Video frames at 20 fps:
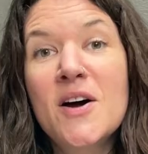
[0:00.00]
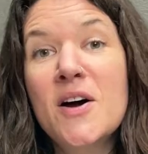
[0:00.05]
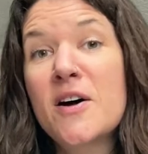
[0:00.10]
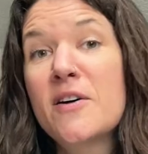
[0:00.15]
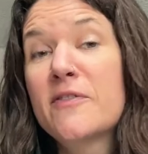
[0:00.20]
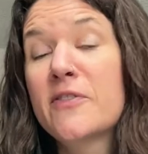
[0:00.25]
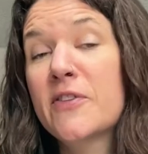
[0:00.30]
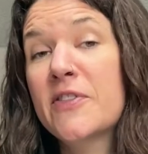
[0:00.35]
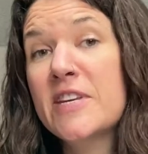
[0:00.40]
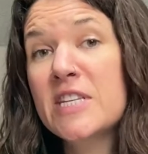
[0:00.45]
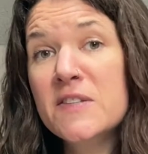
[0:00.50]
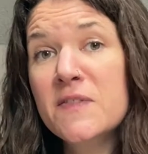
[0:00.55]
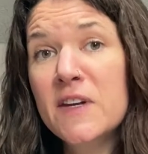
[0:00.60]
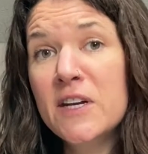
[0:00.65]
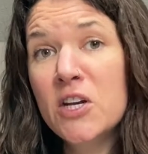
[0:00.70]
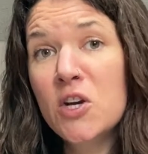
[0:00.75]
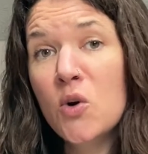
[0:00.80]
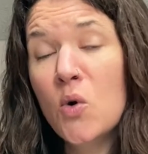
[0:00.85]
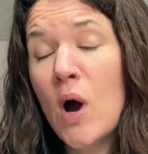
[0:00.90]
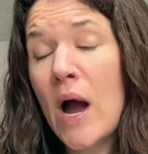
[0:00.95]
For this
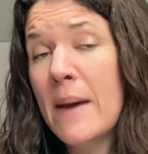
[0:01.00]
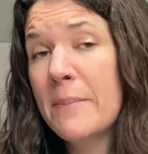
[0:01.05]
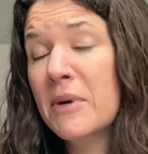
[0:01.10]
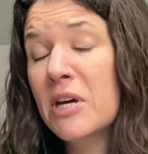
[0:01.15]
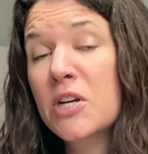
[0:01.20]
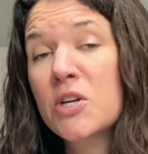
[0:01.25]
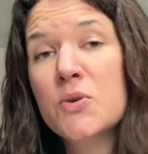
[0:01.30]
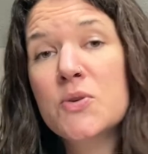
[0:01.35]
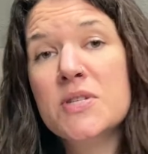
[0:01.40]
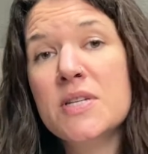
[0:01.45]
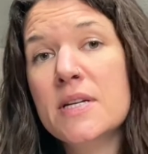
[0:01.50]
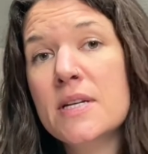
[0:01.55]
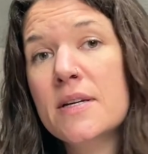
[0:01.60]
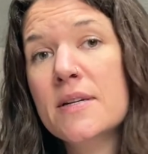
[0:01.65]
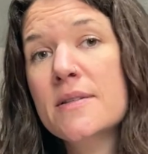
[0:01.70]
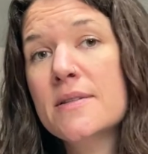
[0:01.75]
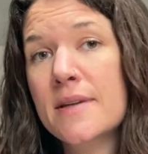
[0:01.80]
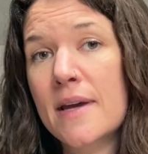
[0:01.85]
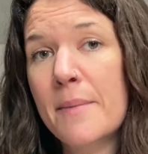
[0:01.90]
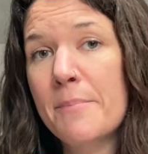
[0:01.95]
video, I'm going to use an
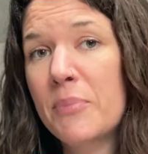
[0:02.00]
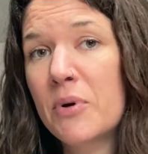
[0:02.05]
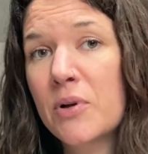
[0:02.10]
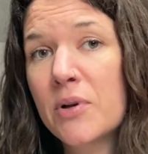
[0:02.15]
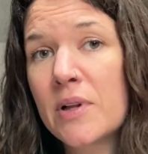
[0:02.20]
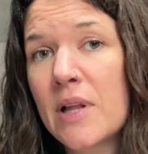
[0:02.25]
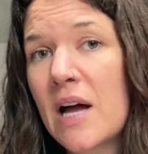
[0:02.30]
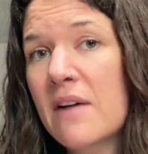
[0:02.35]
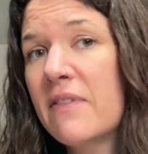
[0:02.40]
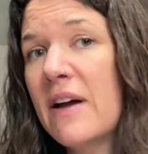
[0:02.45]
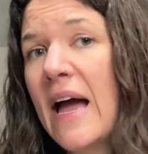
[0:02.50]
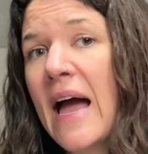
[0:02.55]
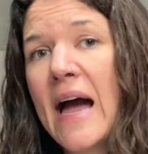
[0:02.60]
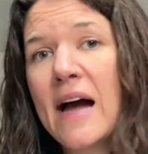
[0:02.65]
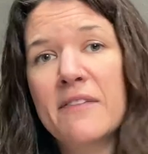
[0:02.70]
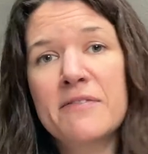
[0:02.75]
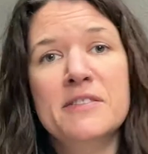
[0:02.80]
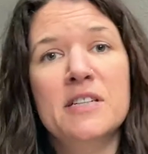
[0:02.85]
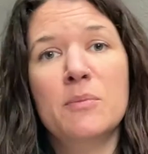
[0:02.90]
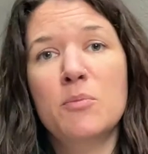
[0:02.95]
example of a
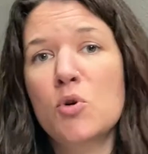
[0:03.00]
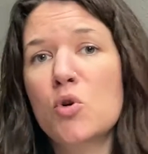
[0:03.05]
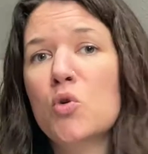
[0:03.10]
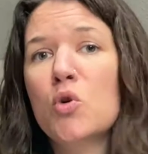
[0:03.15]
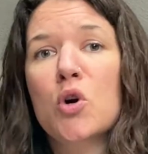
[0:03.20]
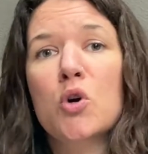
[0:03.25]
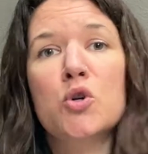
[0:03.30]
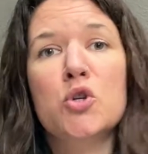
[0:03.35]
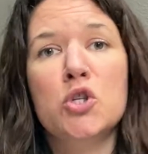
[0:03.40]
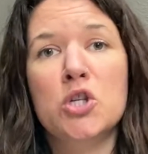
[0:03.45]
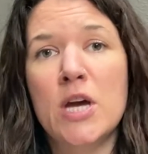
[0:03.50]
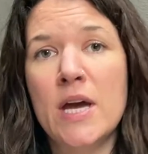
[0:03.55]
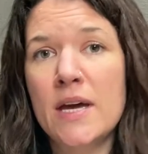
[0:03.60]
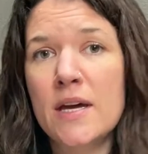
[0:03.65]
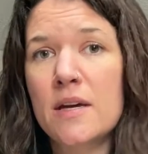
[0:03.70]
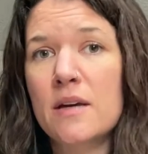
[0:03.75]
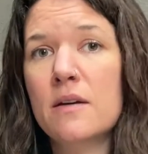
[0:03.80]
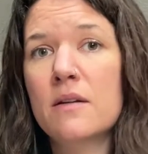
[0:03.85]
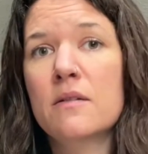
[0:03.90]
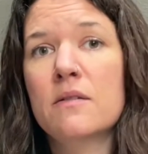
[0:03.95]
half double
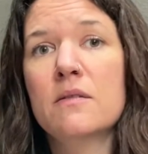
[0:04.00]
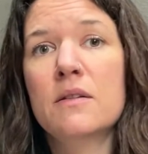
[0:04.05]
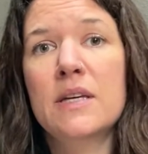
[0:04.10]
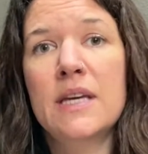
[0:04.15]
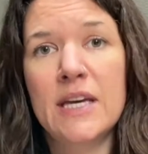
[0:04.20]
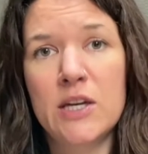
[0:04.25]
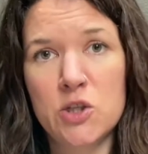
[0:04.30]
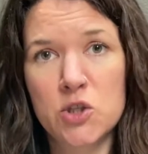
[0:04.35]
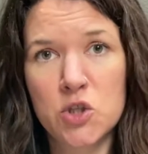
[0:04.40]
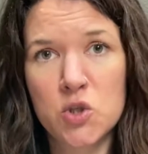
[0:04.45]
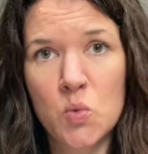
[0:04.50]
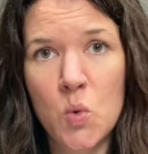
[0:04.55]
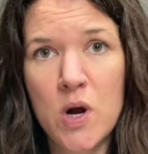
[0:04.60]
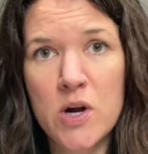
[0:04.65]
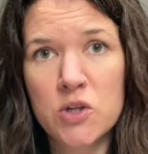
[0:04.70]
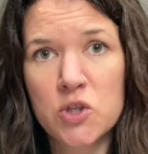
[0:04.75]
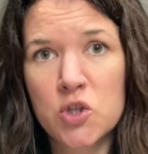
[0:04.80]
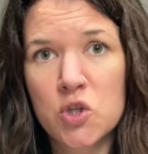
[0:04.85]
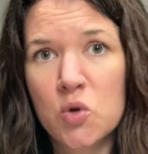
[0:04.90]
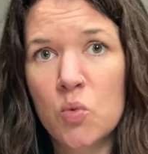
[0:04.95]
crochet gauge swatch.